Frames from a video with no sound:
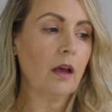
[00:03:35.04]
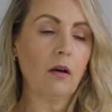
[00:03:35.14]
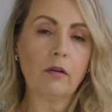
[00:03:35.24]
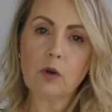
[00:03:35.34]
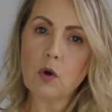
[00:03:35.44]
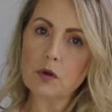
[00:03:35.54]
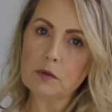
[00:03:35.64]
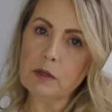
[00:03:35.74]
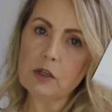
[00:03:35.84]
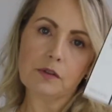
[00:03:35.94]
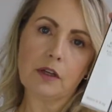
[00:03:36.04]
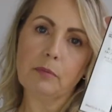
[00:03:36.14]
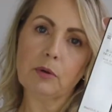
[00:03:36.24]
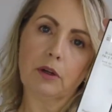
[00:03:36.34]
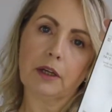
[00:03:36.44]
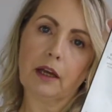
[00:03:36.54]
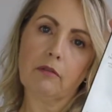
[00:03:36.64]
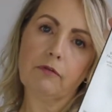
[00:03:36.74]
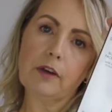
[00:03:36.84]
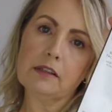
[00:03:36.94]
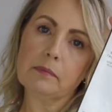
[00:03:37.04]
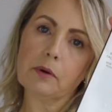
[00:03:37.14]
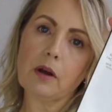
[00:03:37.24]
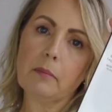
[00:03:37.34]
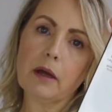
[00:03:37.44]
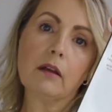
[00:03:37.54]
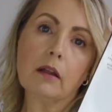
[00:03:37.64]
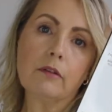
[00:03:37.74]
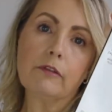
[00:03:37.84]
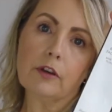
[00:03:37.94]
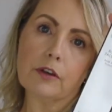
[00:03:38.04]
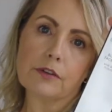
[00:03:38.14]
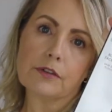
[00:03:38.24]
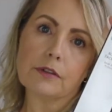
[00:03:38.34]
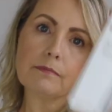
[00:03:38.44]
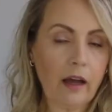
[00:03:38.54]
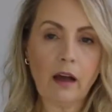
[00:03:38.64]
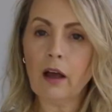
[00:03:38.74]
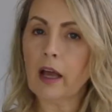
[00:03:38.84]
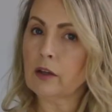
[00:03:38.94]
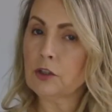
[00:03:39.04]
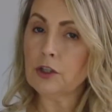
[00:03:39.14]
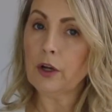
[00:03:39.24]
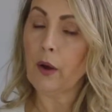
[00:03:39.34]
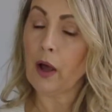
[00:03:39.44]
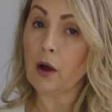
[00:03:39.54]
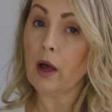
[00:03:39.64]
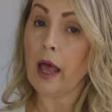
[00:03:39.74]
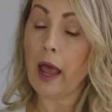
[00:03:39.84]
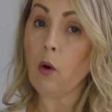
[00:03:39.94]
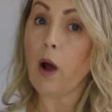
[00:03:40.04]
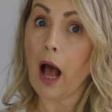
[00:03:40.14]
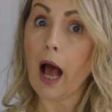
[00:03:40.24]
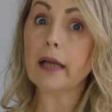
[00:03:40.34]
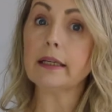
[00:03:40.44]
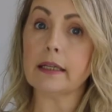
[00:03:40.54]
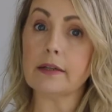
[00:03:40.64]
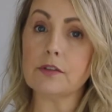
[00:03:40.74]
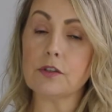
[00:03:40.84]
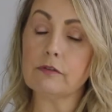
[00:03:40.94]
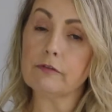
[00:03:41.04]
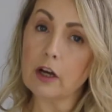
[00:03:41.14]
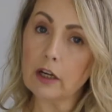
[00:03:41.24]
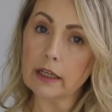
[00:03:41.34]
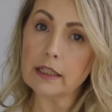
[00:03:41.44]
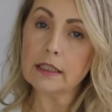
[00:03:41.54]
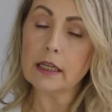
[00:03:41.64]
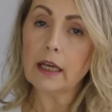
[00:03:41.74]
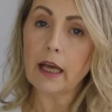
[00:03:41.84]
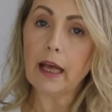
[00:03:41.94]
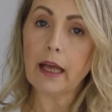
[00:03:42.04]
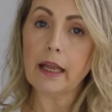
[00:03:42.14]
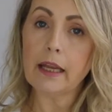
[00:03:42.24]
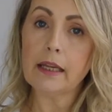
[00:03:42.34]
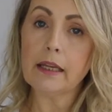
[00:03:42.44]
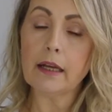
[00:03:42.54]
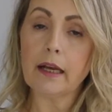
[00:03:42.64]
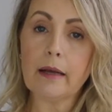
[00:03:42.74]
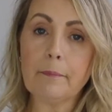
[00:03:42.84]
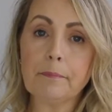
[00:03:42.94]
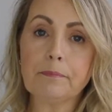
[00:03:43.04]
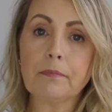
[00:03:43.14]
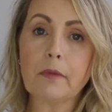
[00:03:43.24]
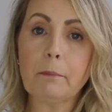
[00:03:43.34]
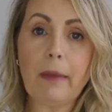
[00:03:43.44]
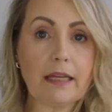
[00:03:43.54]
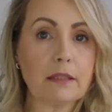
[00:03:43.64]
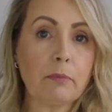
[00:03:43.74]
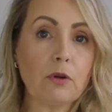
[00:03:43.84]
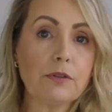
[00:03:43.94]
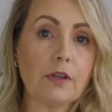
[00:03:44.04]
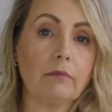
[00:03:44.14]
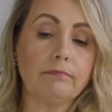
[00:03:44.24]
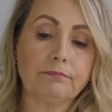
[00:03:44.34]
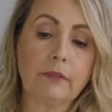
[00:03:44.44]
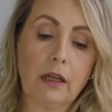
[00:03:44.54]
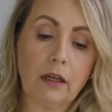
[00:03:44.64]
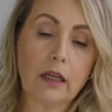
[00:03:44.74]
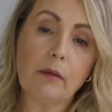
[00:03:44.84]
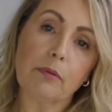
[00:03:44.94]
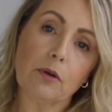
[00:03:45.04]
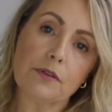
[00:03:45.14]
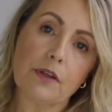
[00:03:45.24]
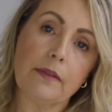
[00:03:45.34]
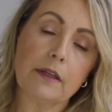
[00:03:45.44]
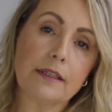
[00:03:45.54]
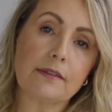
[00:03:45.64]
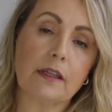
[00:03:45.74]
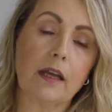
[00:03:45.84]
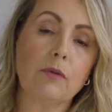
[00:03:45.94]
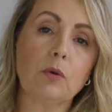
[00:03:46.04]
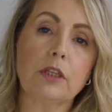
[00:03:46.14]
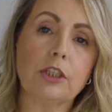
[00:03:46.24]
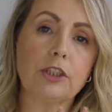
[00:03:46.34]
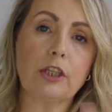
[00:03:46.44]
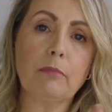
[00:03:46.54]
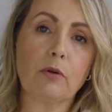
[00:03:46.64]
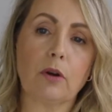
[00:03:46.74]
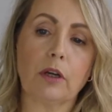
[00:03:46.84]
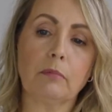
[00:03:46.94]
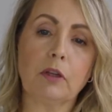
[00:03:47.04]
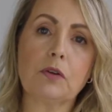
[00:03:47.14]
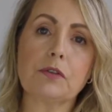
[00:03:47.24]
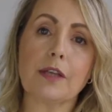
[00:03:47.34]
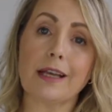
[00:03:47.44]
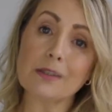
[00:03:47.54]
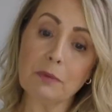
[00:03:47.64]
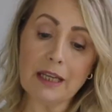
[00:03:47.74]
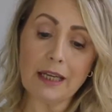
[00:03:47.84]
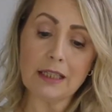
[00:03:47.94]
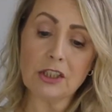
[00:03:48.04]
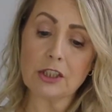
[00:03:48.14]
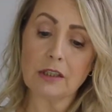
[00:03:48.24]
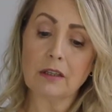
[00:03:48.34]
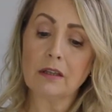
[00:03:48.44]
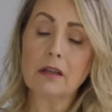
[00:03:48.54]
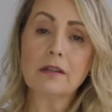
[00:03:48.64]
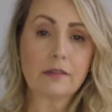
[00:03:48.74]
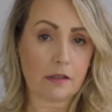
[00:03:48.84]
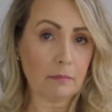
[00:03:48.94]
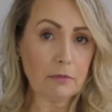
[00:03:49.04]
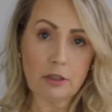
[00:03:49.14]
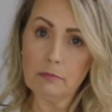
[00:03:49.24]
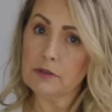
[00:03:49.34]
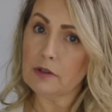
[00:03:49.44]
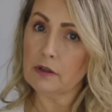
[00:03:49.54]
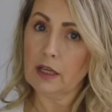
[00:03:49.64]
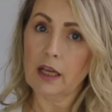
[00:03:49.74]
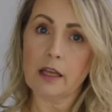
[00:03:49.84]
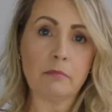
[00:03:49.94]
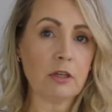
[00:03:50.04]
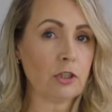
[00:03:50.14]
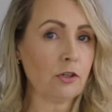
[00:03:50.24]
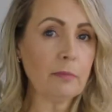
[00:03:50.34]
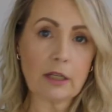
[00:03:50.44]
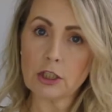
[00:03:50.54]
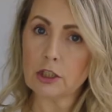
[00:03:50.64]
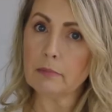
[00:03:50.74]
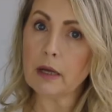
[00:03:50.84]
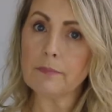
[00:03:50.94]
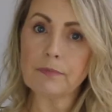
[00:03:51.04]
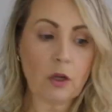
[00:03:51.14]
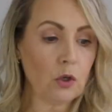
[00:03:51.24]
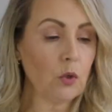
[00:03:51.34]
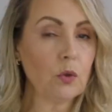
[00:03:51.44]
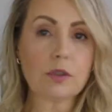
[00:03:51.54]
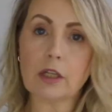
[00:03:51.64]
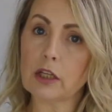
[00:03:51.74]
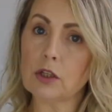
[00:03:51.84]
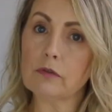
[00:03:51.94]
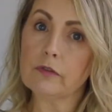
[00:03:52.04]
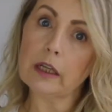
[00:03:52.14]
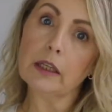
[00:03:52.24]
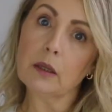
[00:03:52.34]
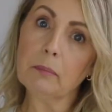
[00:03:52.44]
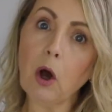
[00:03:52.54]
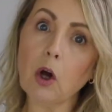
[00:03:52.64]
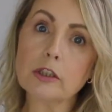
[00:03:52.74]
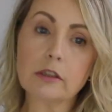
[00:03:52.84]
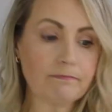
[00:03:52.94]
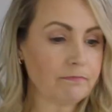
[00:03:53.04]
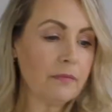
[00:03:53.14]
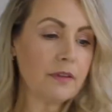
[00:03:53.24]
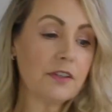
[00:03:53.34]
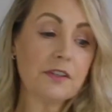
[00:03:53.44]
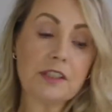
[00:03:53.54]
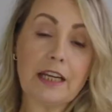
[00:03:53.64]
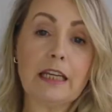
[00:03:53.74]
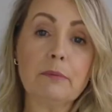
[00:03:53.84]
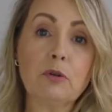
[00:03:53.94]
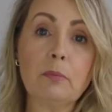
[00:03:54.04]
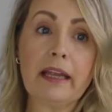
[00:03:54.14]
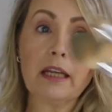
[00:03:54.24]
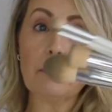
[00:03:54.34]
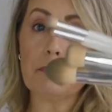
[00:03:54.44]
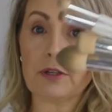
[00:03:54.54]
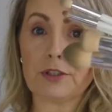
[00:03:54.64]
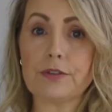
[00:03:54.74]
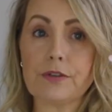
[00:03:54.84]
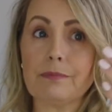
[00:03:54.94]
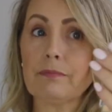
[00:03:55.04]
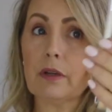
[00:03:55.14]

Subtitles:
Of course, because I put on our face primer first. Do you know how hard it is to find a matte bronzer? Like a bronzer that doesn't have all this shimmer on it, because as we age, some shimmer's okay, but too much shimmer looks like you fell in the pot. Sustainable makeup brushes.